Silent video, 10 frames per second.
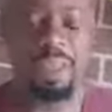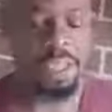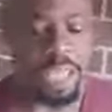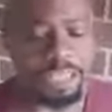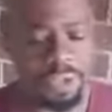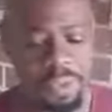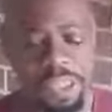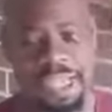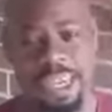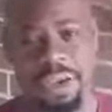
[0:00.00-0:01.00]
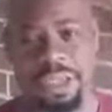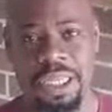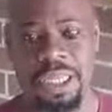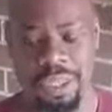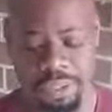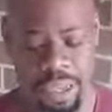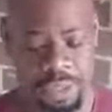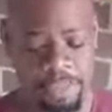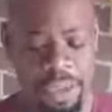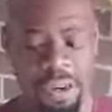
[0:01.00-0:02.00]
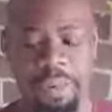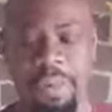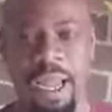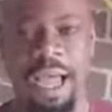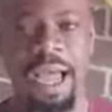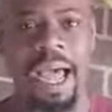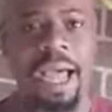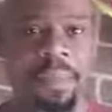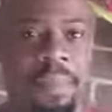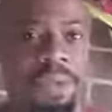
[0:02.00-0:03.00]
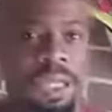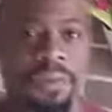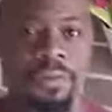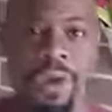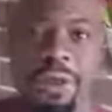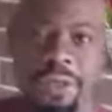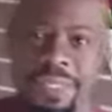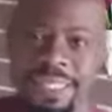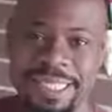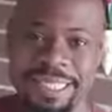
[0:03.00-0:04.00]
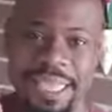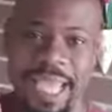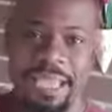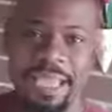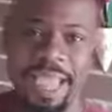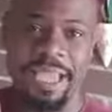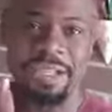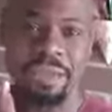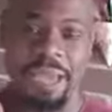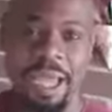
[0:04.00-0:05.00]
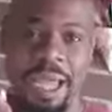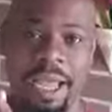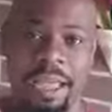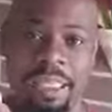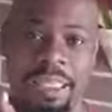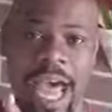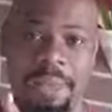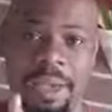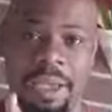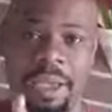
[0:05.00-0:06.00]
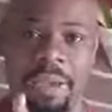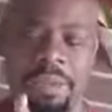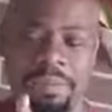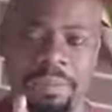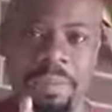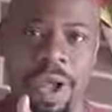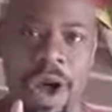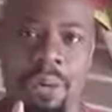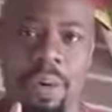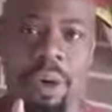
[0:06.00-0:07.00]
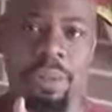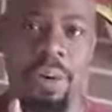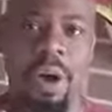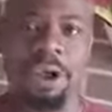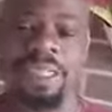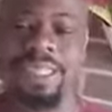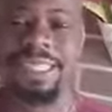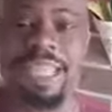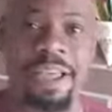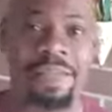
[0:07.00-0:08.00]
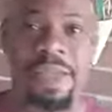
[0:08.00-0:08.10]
And so what they usually do, they put most of the fragrances inside the actual the cardboard part itself.